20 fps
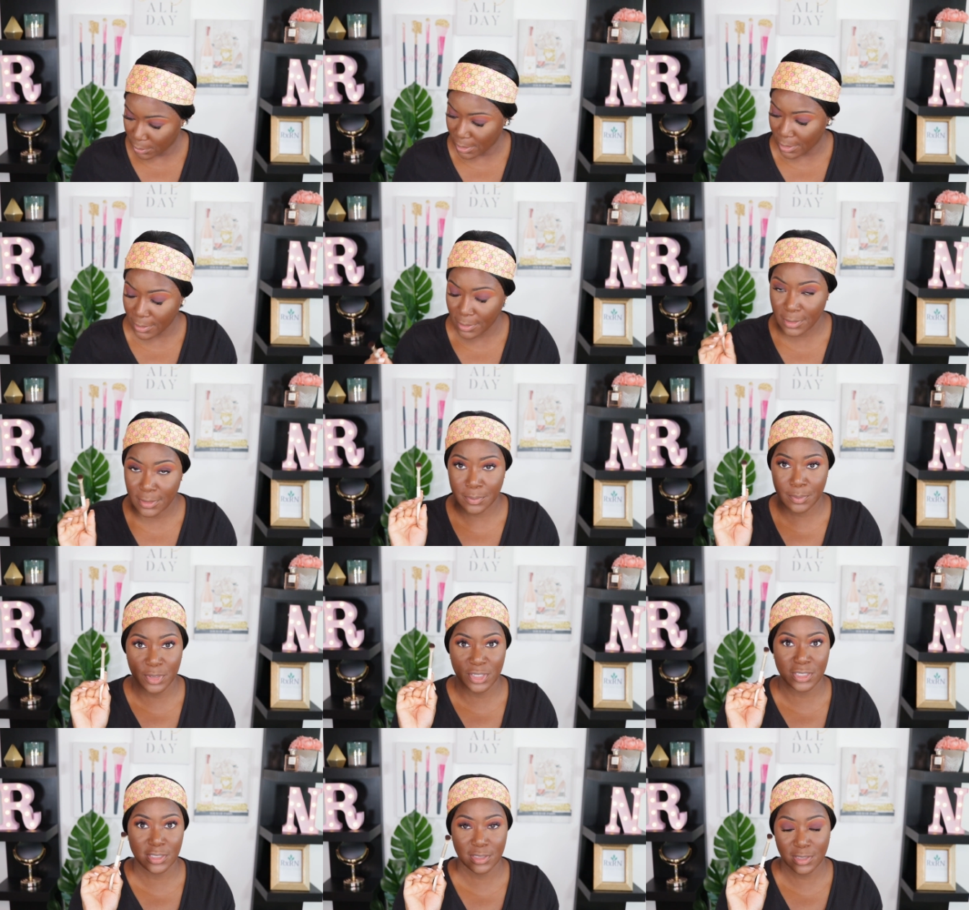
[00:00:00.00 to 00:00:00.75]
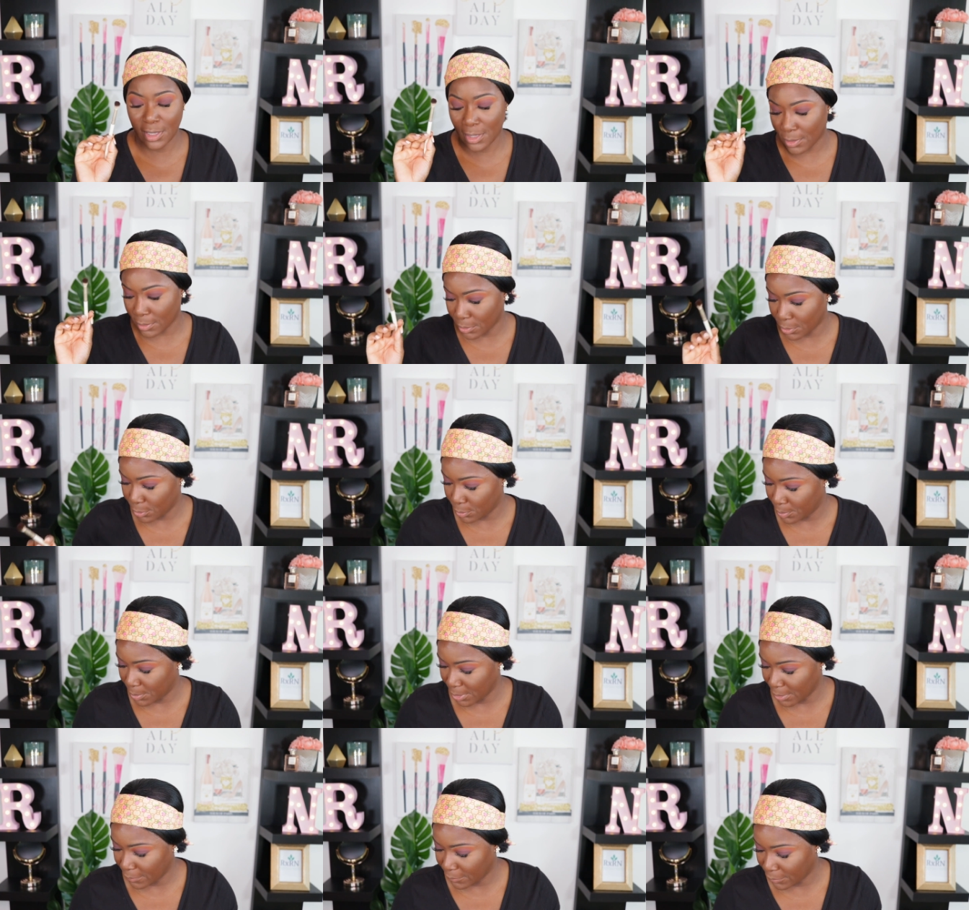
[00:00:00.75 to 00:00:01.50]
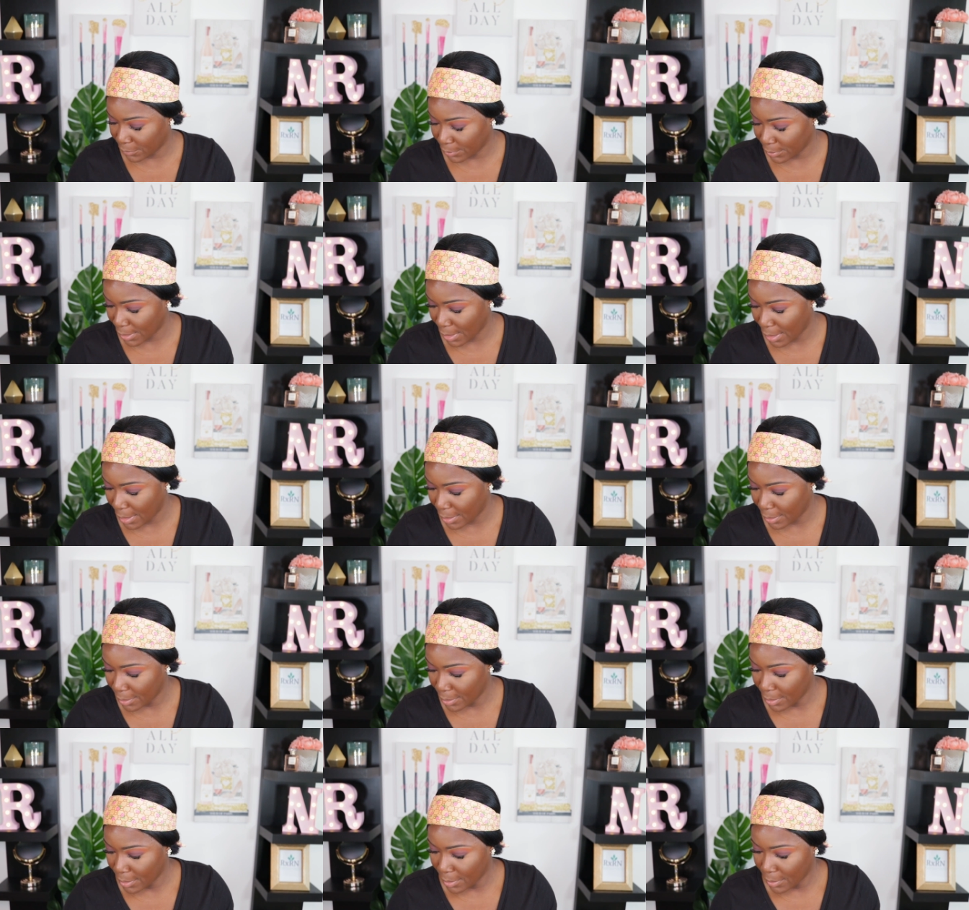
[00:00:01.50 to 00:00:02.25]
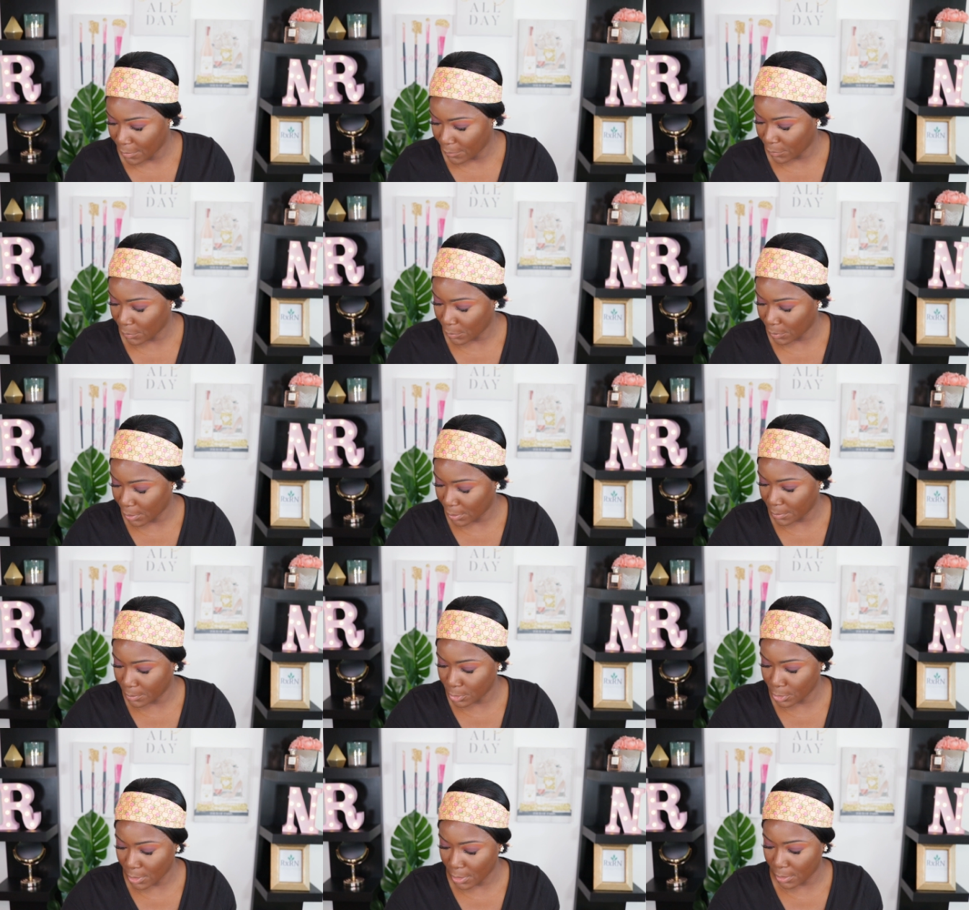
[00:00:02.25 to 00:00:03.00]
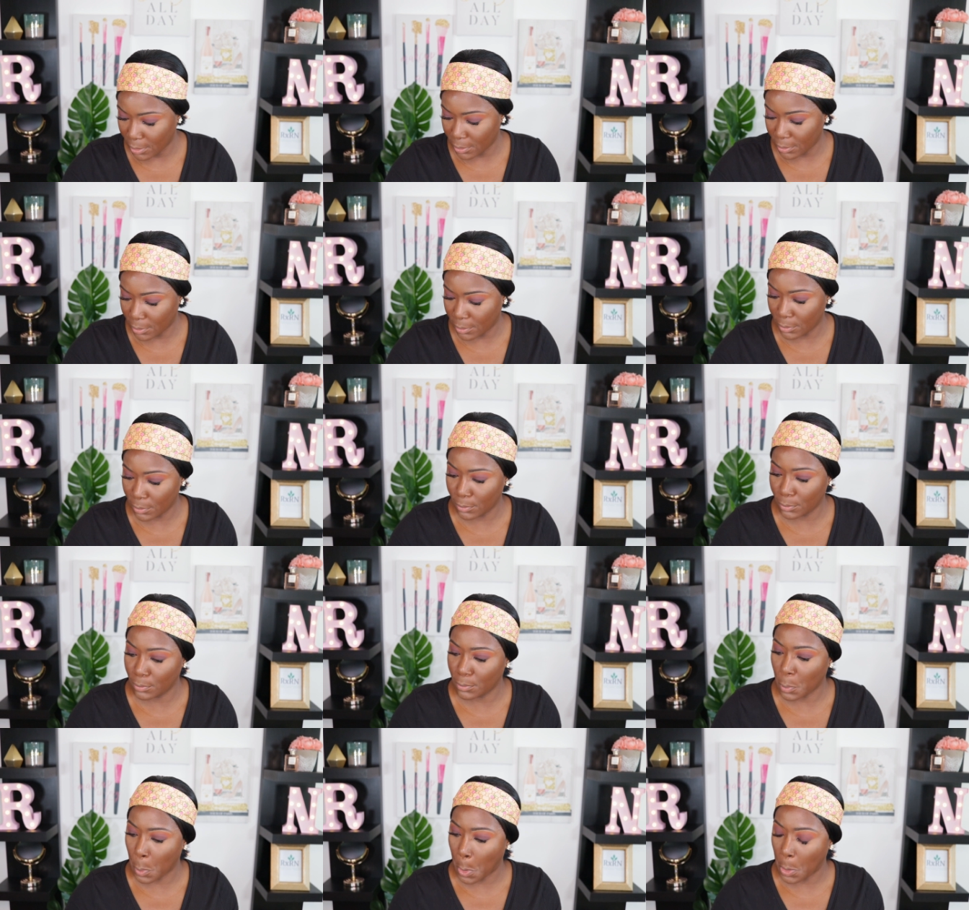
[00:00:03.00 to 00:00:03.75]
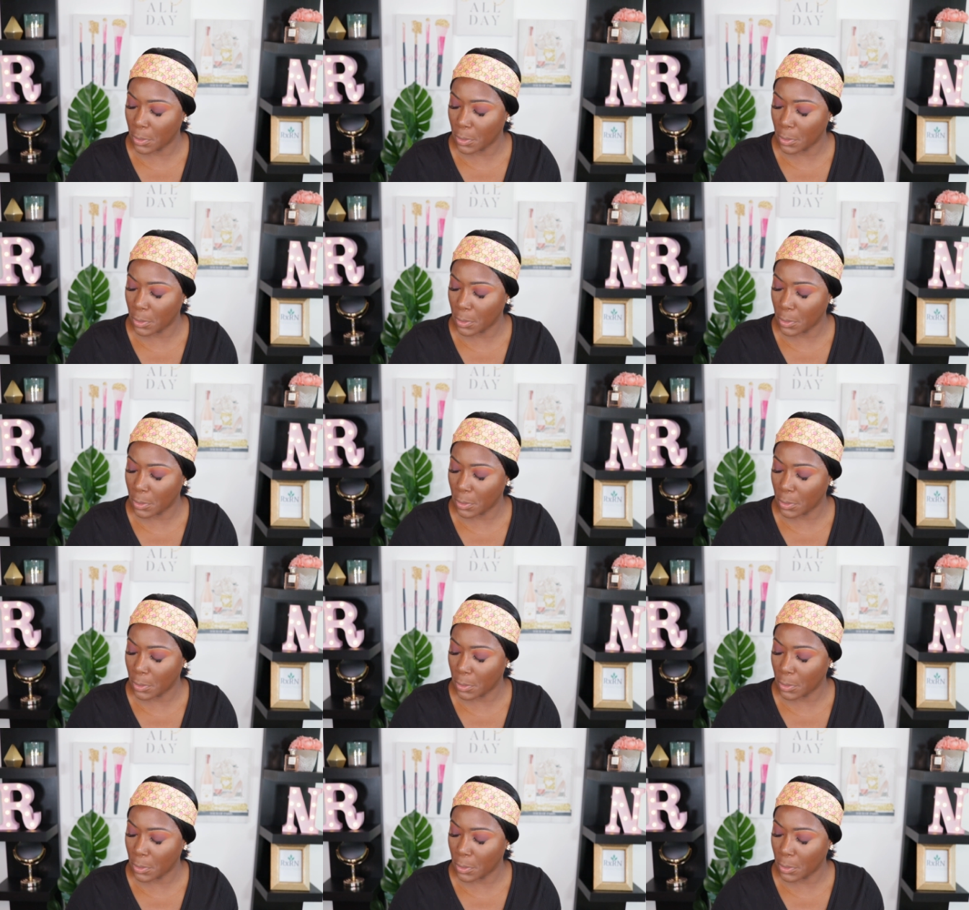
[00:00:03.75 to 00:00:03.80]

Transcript: Now this brush is kind of too big for that, for what I'm trying to do.